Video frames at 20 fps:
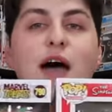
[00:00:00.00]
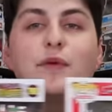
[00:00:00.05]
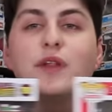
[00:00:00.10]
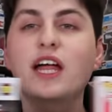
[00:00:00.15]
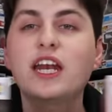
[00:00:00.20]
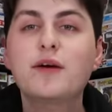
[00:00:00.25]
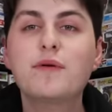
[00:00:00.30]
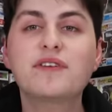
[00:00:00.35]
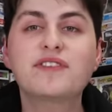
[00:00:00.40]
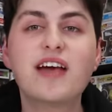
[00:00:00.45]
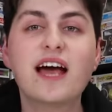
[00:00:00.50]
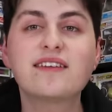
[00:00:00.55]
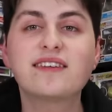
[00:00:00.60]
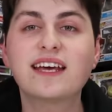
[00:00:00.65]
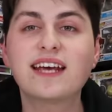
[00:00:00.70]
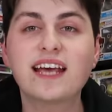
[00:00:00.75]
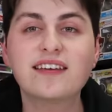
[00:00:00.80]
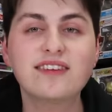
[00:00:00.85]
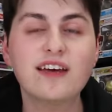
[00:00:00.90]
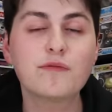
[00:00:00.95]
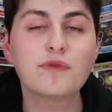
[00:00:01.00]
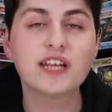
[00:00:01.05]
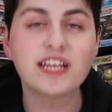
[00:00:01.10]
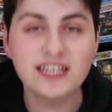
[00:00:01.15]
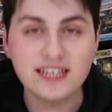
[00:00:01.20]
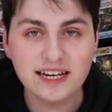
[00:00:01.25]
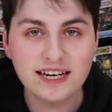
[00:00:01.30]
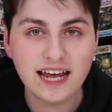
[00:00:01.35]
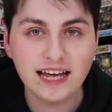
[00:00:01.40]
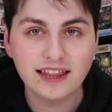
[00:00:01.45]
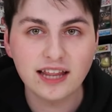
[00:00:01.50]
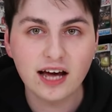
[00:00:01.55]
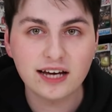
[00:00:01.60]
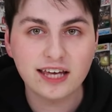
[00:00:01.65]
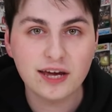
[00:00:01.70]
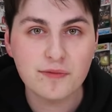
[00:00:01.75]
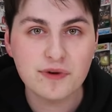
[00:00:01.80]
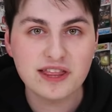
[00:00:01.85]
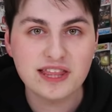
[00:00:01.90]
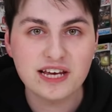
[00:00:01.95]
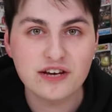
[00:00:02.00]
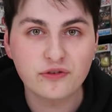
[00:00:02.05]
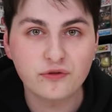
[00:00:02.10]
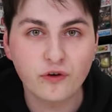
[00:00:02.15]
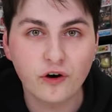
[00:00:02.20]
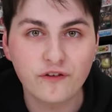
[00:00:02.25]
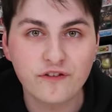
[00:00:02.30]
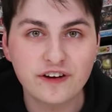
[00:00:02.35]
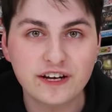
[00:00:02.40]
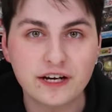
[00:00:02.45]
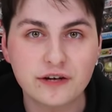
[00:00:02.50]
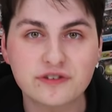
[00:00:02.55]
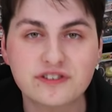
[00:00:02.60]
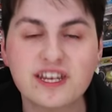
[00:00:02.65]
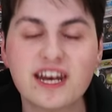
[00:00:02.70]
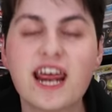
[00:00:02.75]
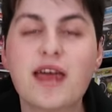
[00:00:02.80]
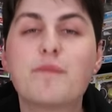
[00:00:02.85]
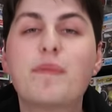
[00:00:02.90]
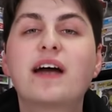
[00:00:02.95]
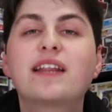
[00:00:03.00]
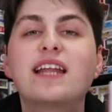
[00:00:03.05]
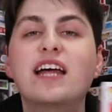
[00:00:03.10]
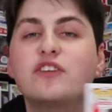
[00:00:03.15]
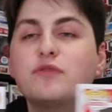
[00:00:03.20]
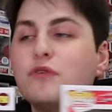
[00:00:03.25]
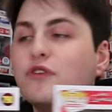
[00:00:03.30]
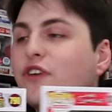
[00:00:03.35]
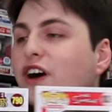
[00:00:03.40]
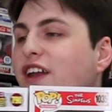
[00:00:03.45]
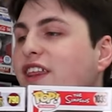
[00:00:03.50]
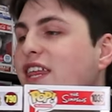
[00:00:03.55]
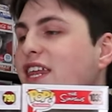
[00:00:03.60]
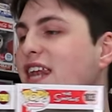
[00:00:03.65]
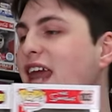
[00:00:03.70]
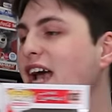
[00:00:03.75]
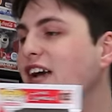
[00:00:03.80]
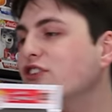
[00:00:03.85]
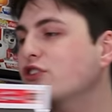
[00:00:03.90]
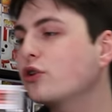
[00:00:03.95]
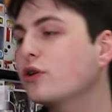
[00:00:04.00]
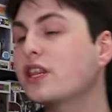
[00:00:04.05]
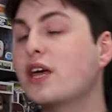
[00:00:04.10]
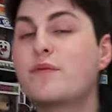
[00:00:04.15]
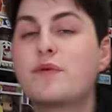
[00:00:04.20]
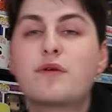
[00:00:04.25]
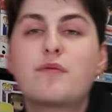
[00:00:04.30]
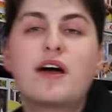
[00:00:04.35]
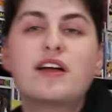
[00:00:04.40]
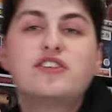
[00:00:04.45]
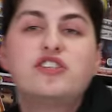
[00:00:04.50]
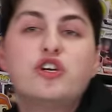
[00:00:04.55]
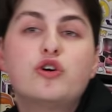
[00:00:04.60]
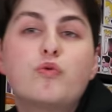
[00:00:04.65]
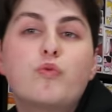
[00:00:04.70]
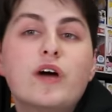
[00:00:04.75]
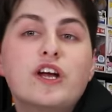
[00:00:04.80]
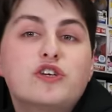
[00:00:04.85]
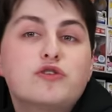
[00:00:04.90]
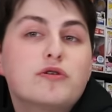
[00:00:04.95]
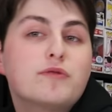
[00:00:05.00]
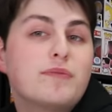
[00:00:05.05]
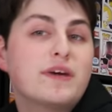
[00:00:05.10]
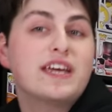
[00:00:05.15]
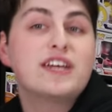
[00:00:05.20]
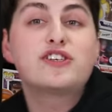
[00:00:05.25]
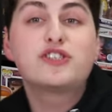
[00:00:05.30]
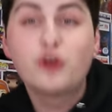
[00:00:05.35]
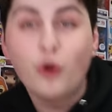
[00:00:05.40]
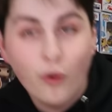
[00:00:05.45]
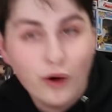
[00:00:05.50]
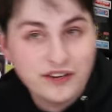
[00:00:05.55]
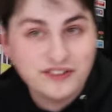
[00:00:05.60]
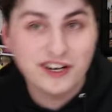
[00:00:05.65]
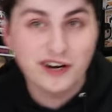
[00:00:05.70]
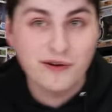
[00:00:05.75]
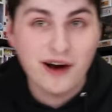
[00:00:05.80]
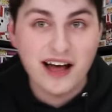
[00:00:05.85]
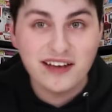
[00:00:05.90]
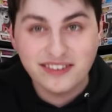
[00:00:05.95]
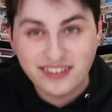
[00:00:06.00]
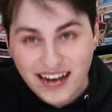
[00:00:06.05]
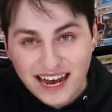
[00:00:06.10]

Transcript: And well, anyways, guys, I guess I really did get lucky with these four figures today, but let's move on to the next store that we went to, which would be Toys R Us.